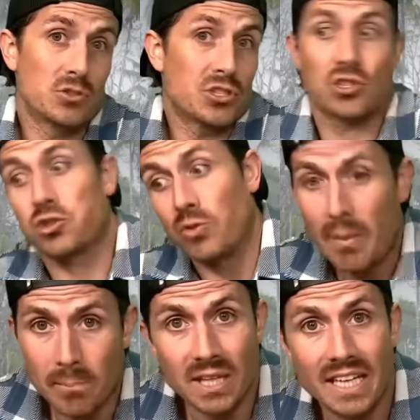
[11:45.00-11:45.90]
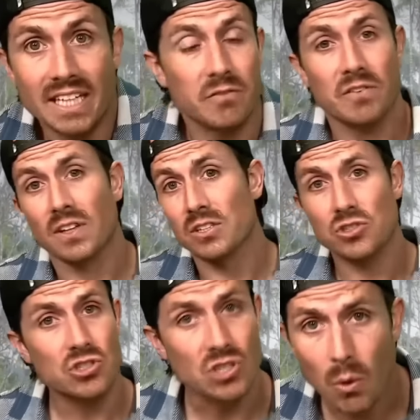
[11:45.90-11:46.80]
so just trembling and feeling
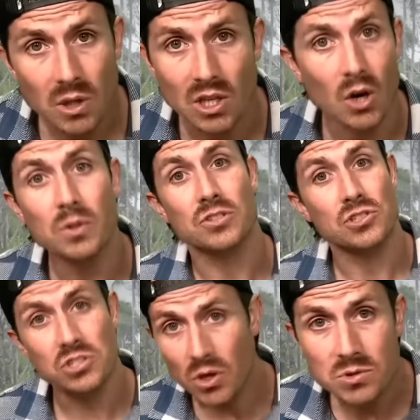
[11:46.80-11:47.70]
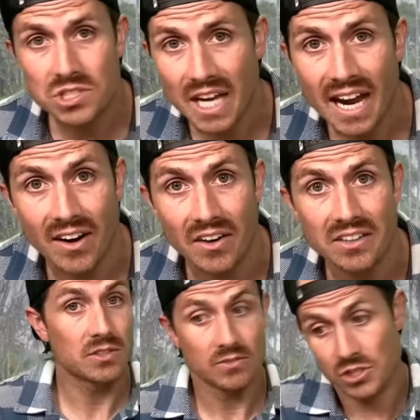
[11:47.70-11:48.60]
so alone and so
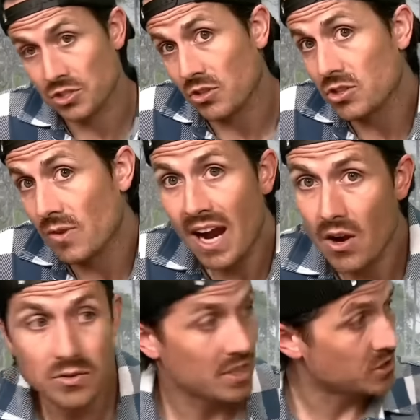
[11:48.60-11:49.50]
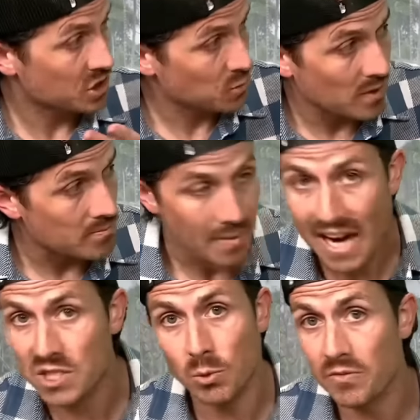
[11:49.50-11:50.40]
scared, she turned around and just went
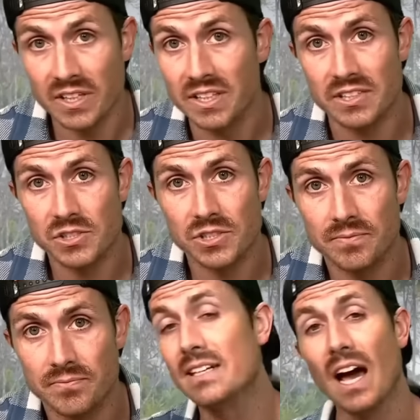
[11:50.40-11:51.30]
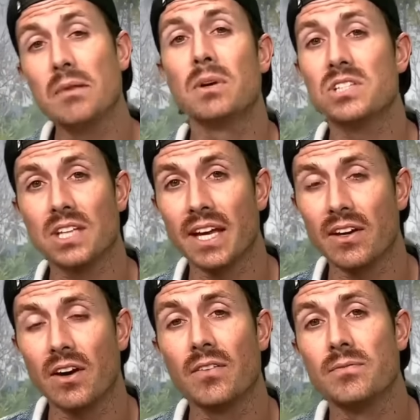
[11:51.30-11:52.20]
back to her village. 9 months
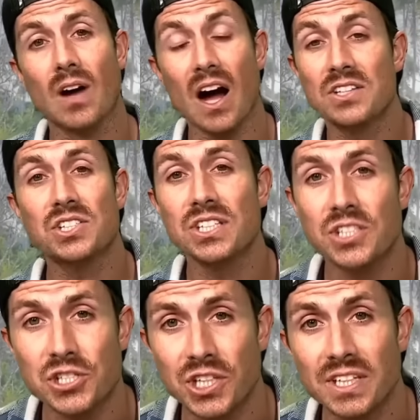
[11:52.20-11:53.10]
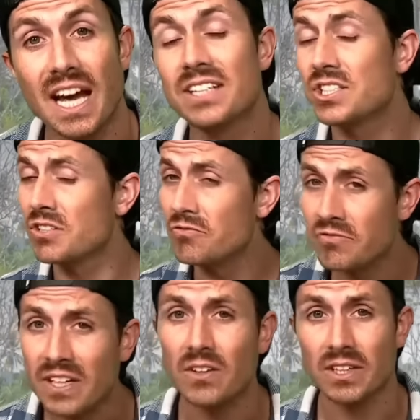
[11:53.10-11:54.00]
later, An's condition had
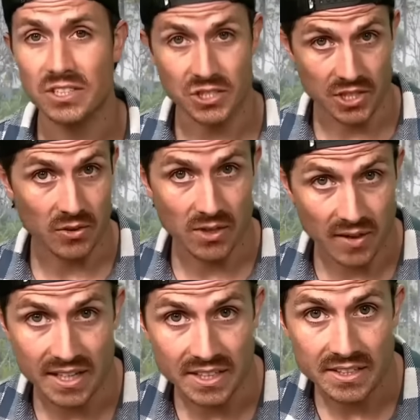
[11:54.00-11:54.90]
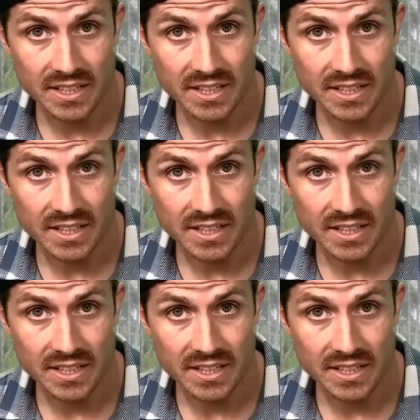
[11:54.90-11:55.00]
severely deteriorated.